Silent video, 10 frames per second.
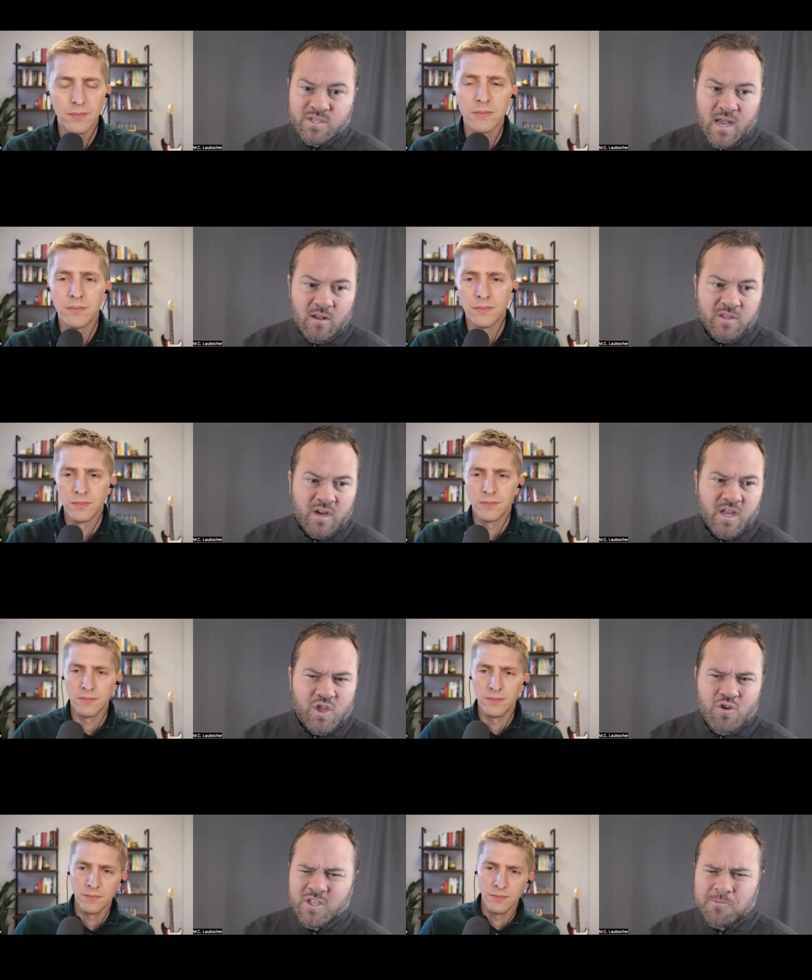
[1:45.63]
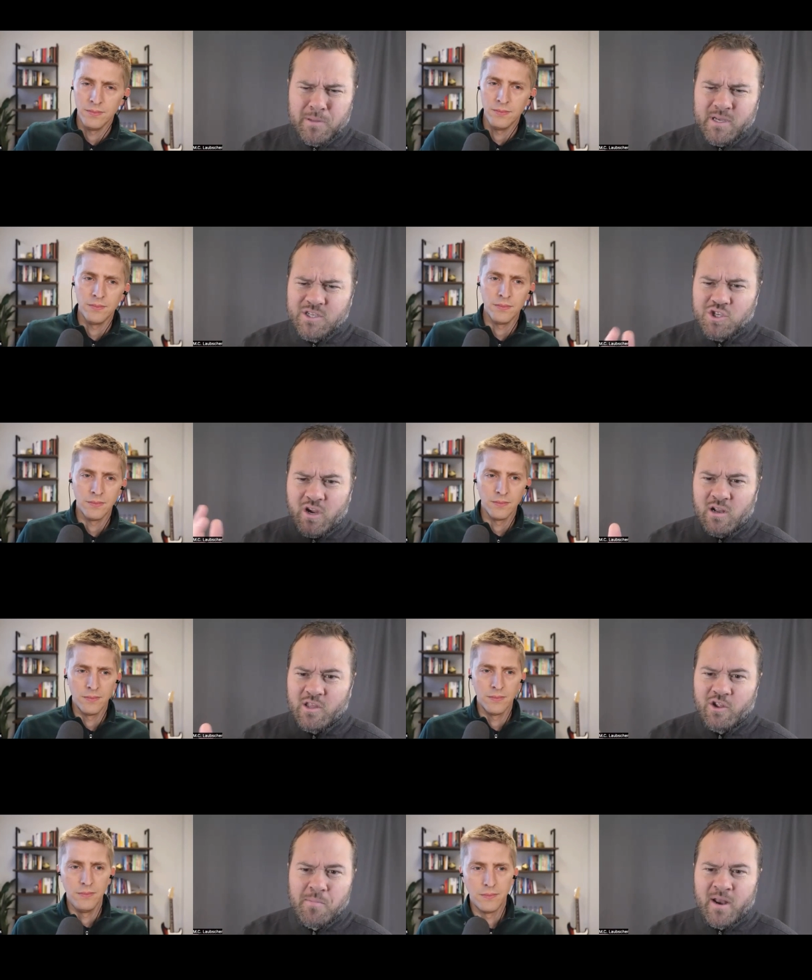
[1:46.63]
Speaker 1: out there. Can you just please share a
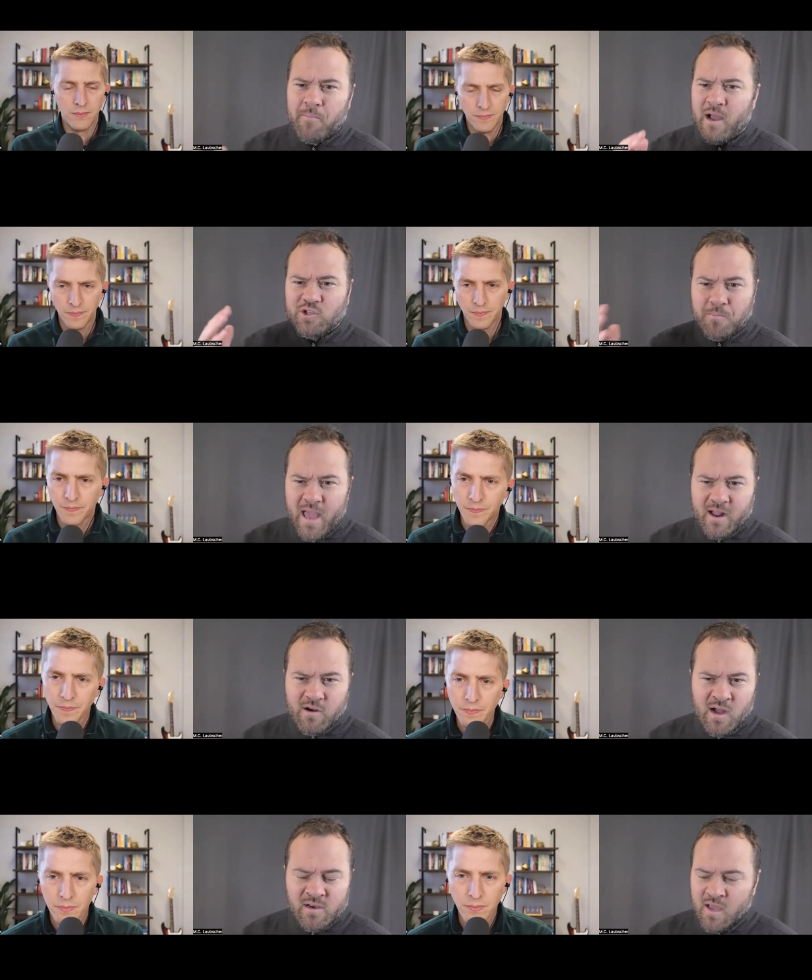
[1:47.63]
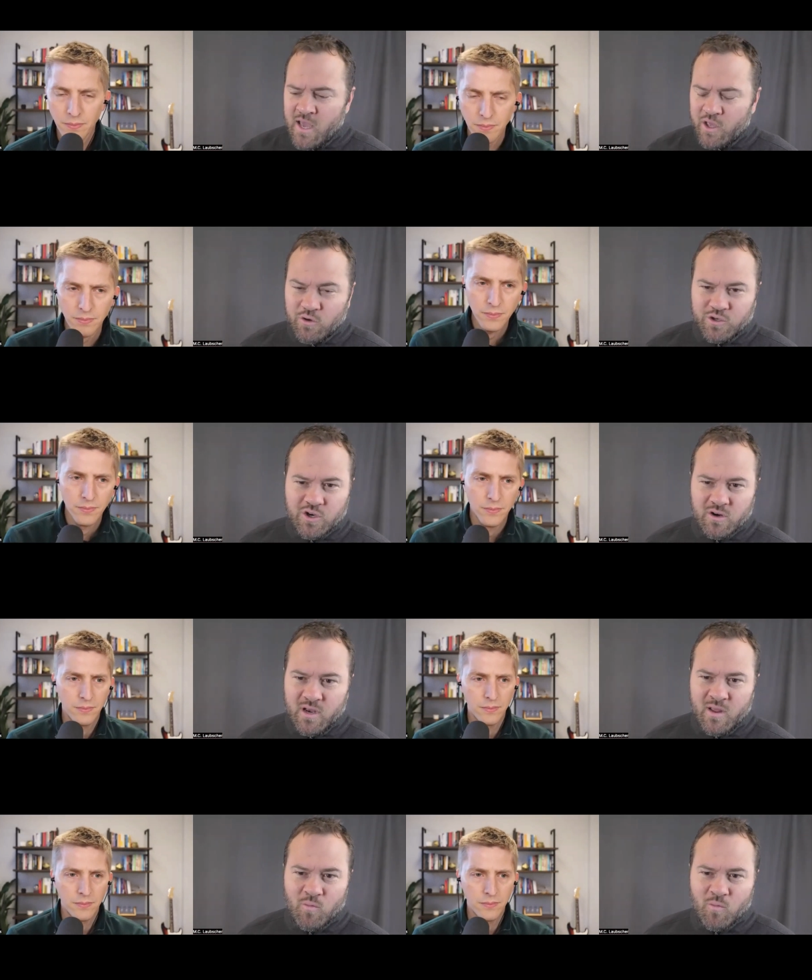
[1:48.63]
little bit about your background, your journey,
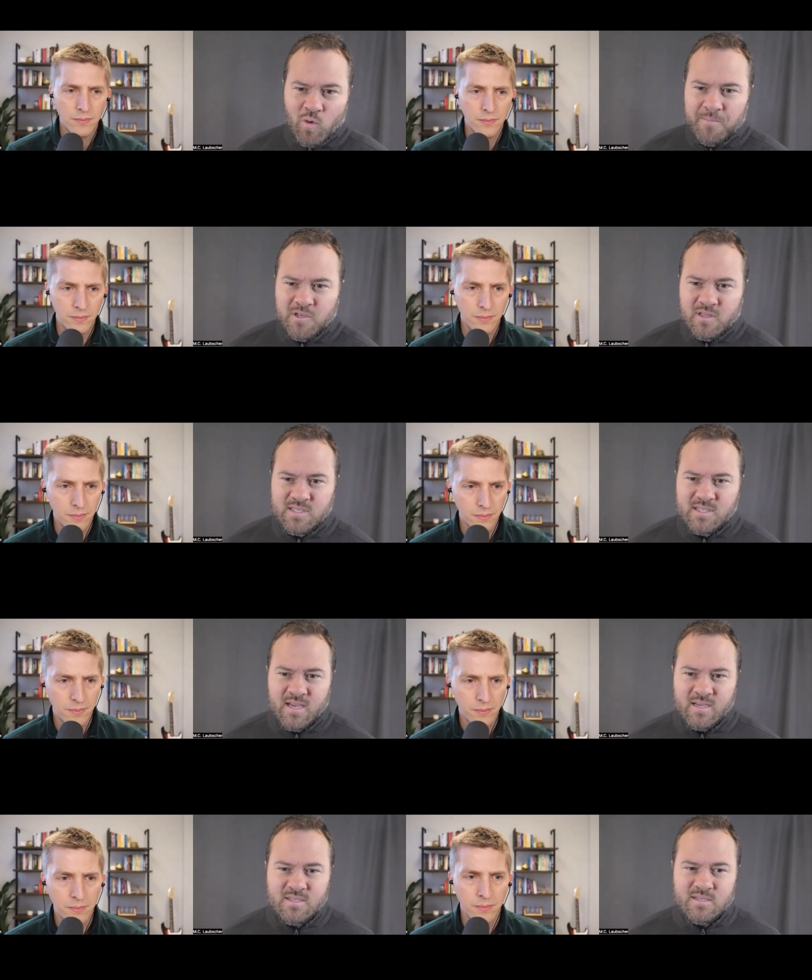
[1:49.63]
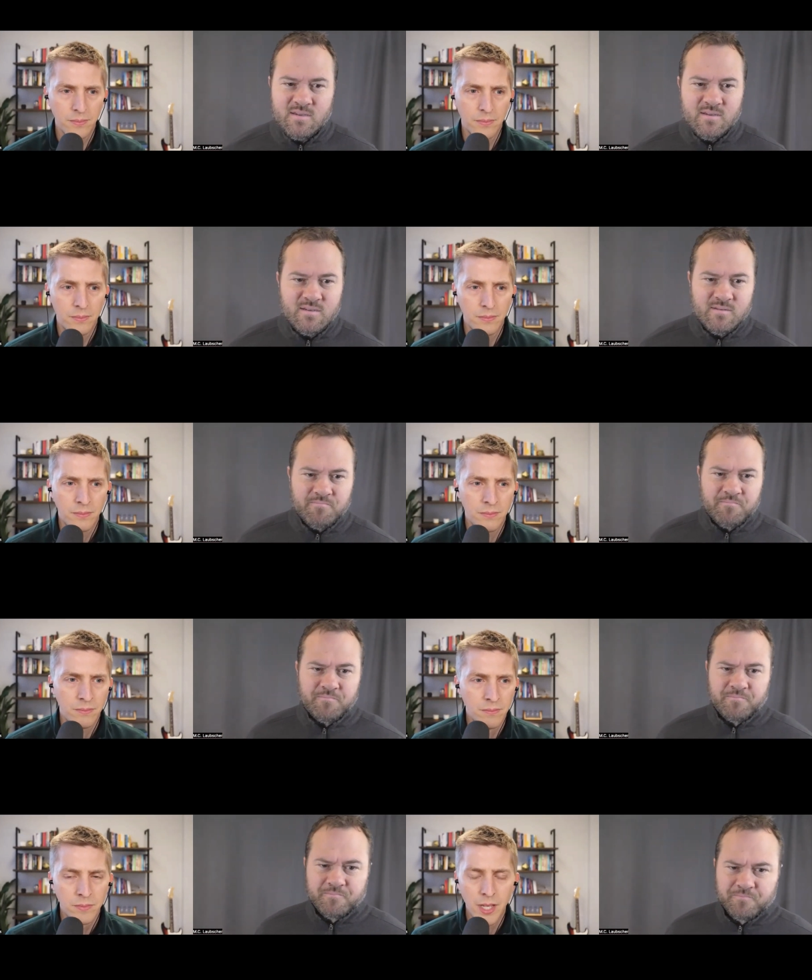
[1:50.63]
and what you're up to these days?
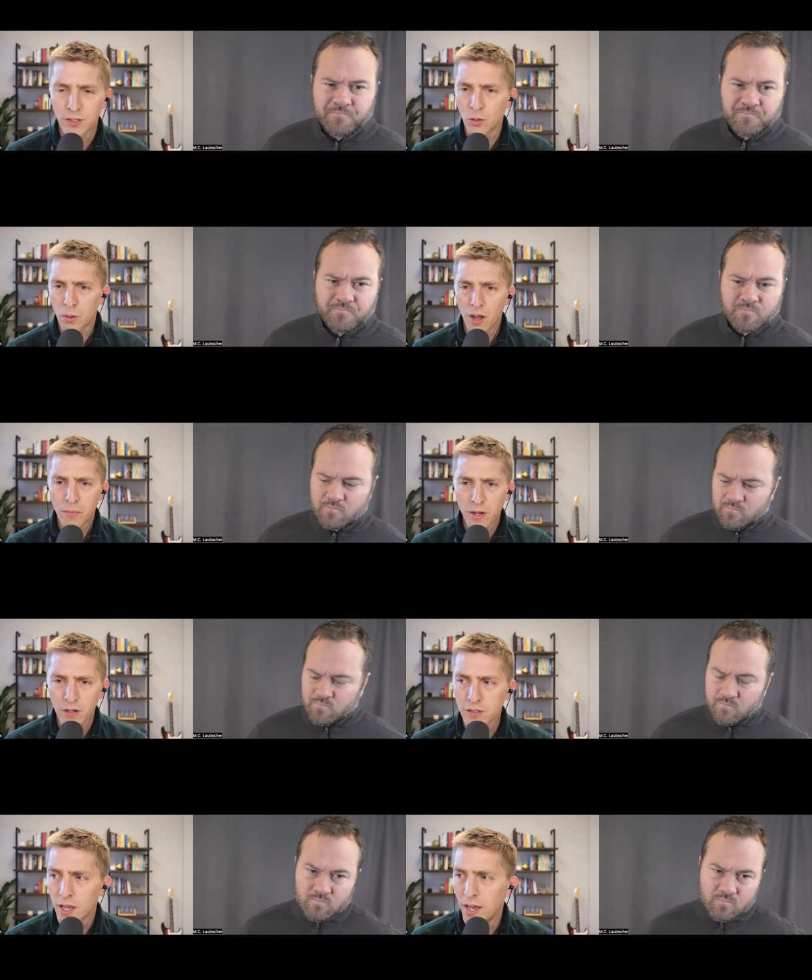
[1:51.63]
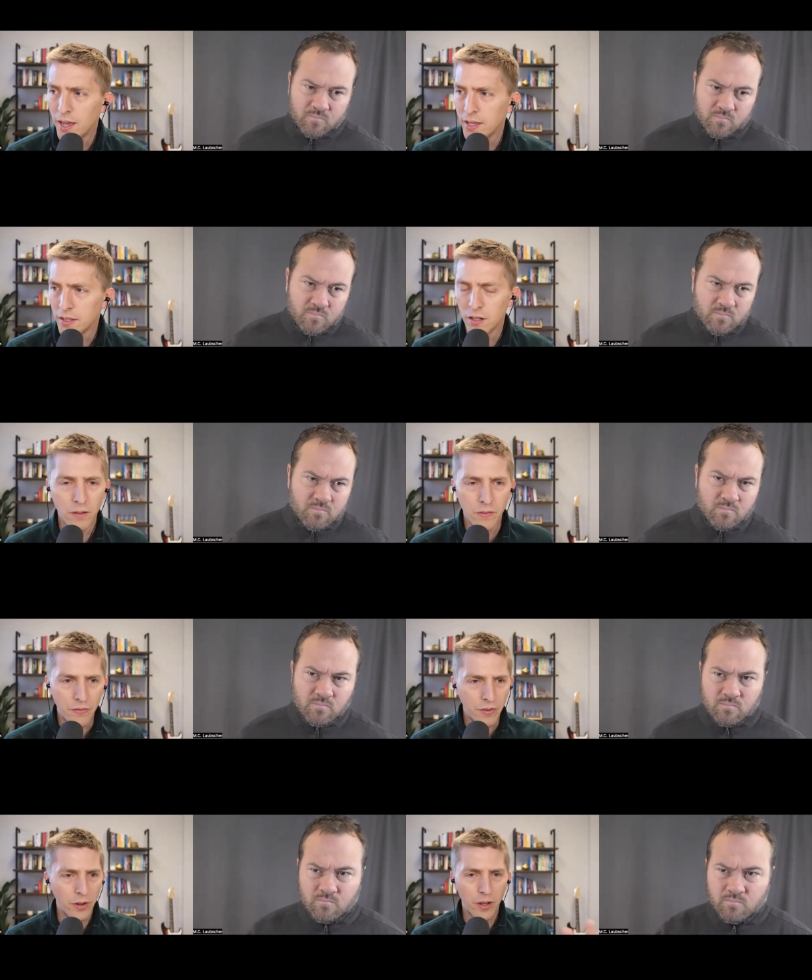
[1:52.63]
Speaker 2: Yeah, so Brian Beers, I you know live in the
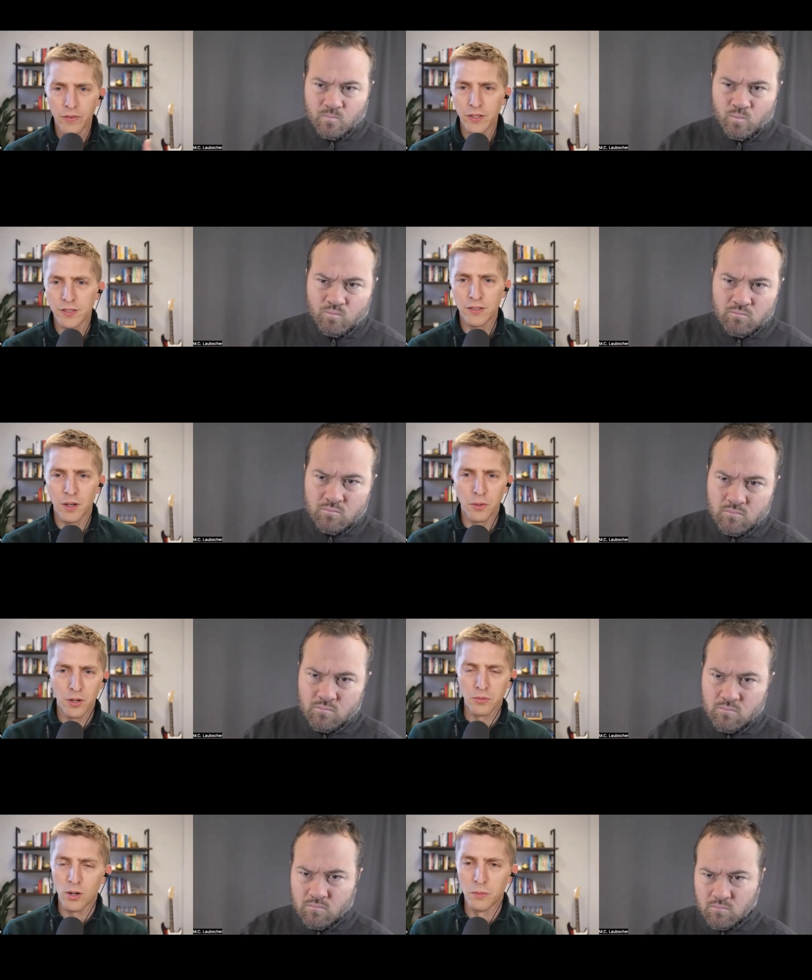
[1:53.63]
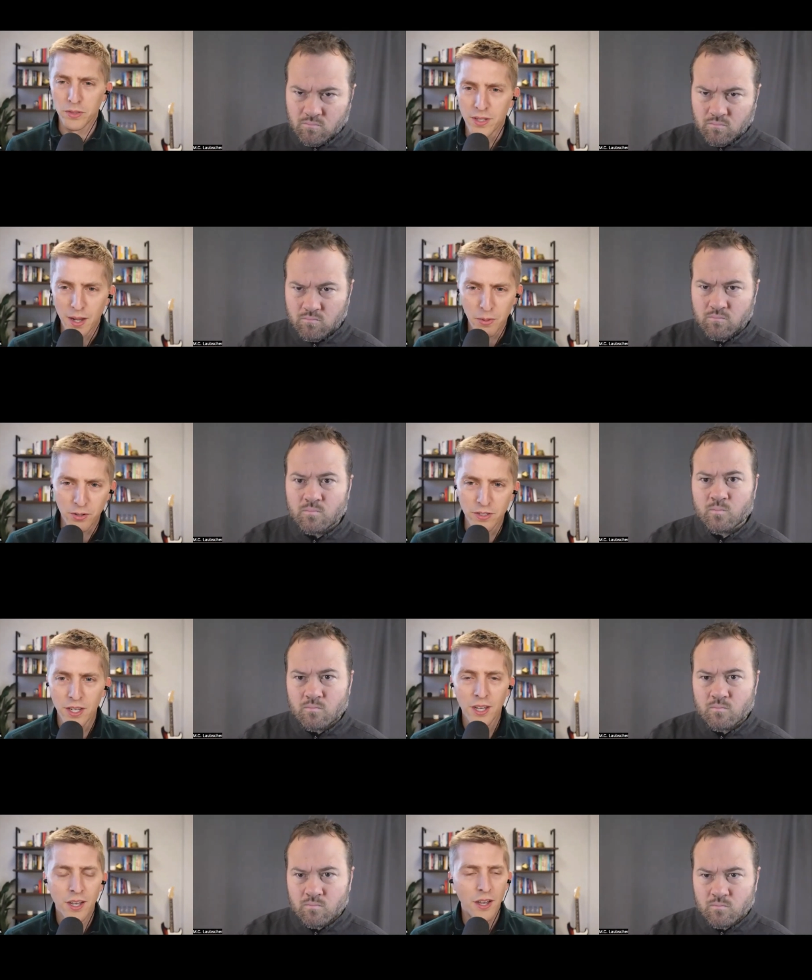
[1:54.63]
Philadelphia suburbs, or almost neighbors.
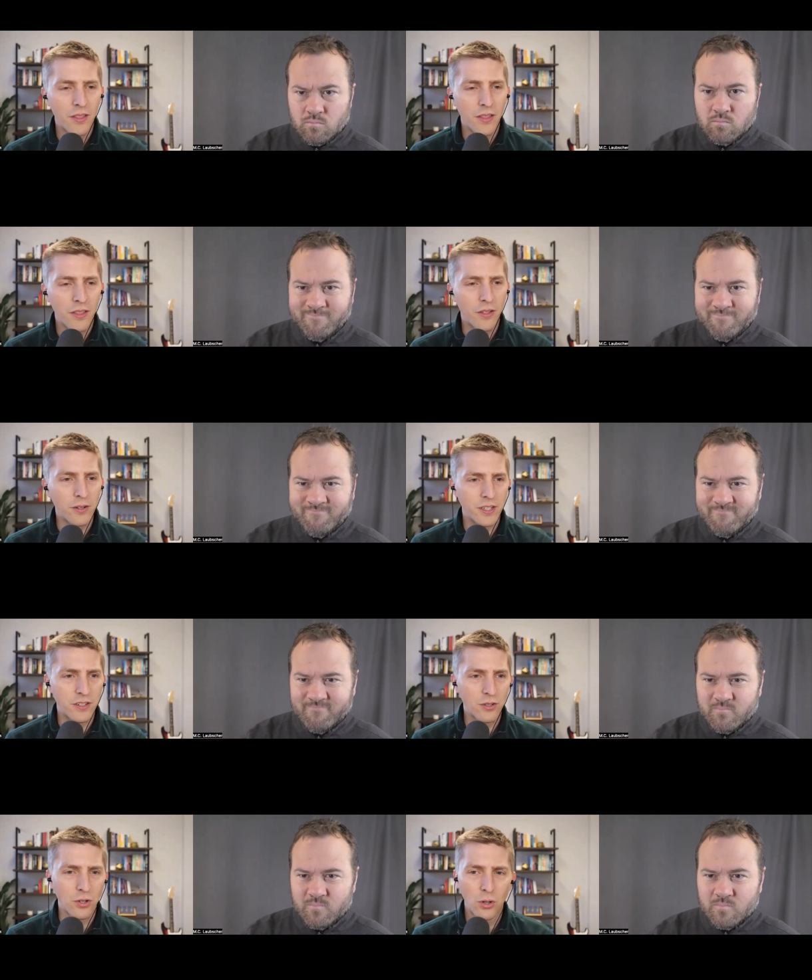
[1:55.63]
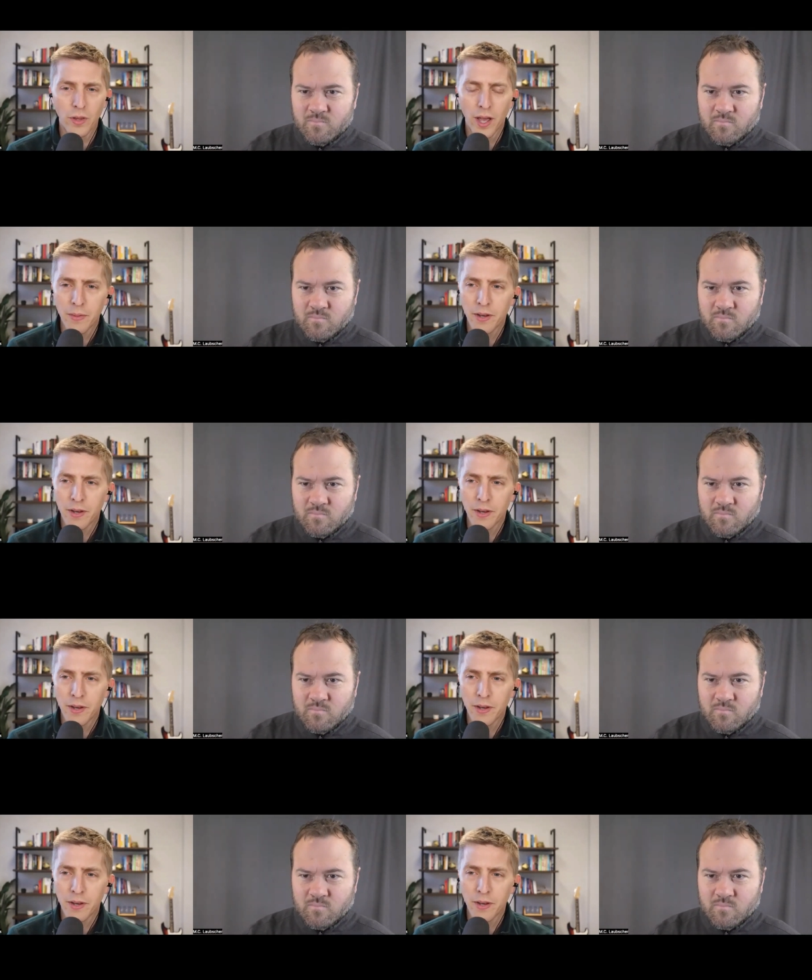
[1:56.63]
thirty-six years old. I've been